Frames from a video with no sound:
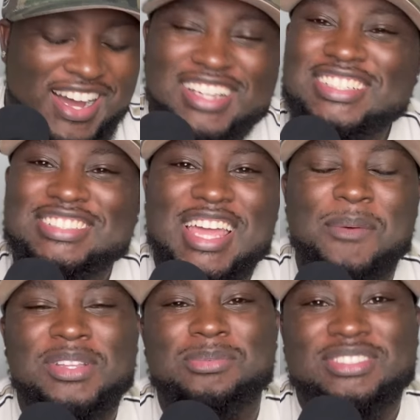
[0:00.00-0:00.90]
Understand
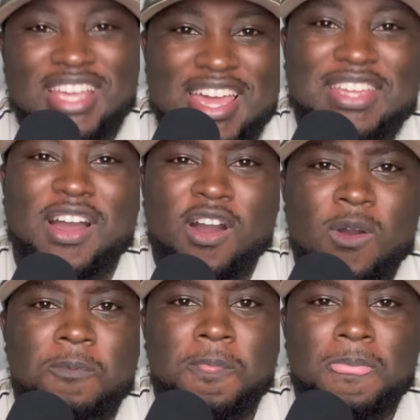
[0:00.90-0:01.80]
what I'm saying,
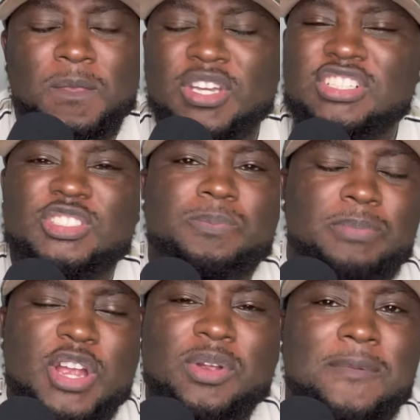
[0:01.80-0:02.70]
y'all? Your
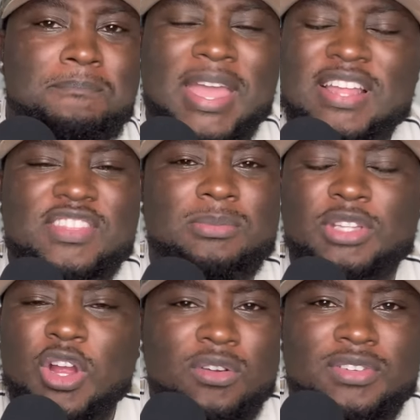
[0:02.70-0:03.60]
spirit made them
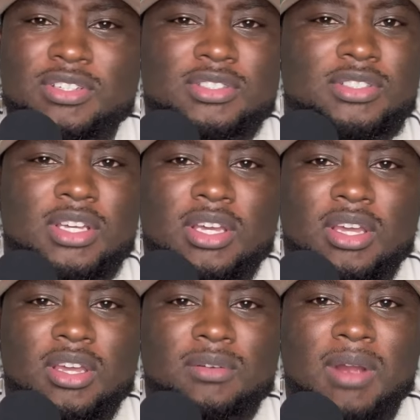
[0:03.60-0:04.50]
nervous
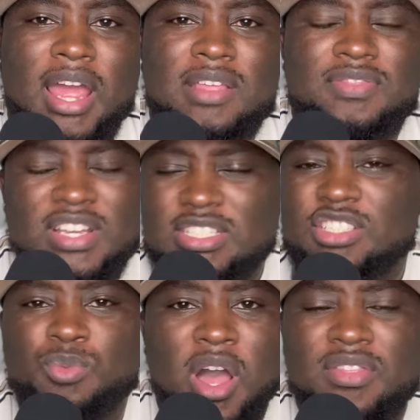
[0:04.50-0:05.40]
right? This
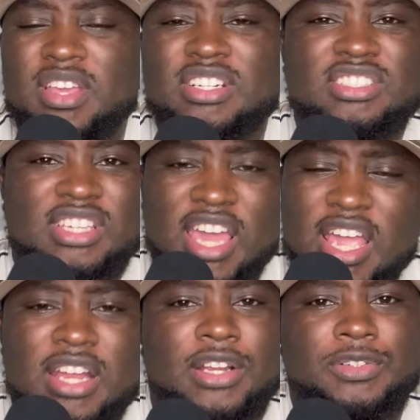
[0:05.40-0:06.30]
is why they are
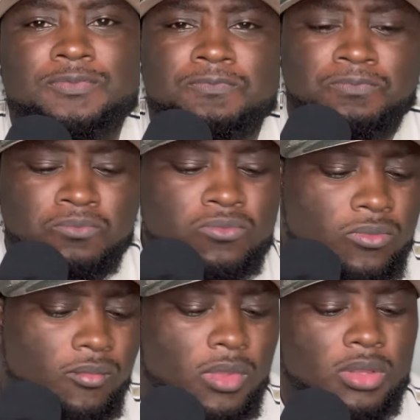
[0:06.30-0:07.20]
scared.
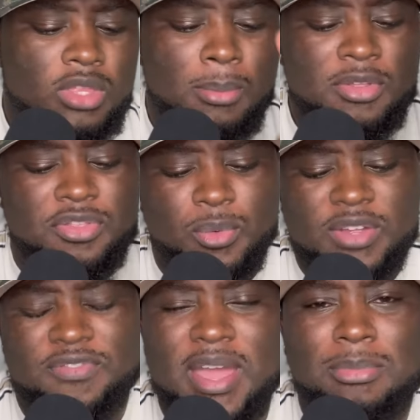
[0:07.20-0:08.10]
Number three,
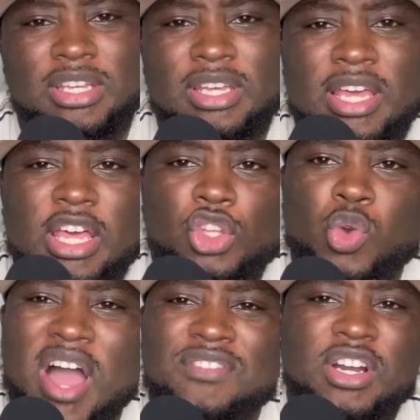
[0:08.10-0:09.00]
family, you
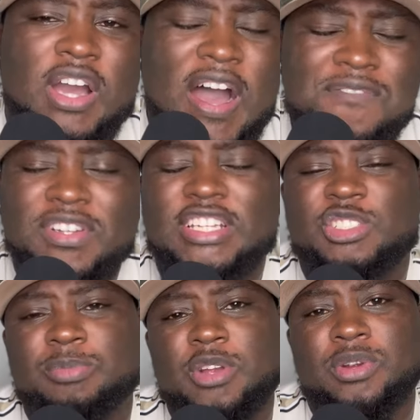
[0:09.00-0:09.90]
have a confident
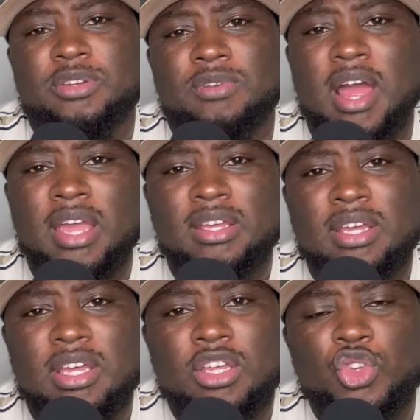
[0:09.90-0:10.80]
spirit, right?
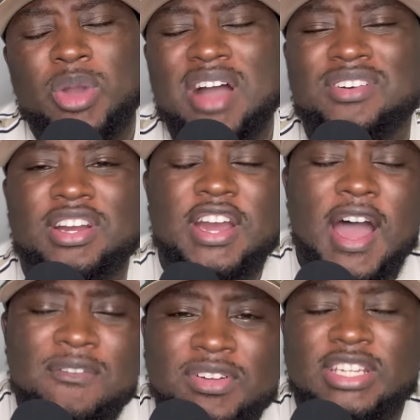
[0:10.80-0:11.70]
You have a
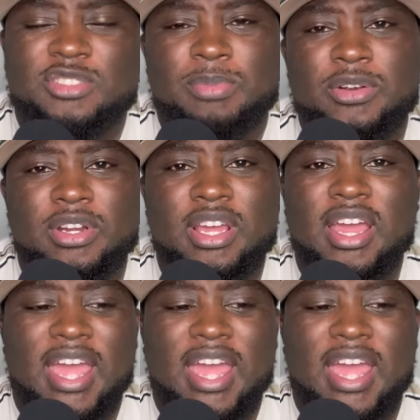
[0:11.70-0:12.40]
confident spirit.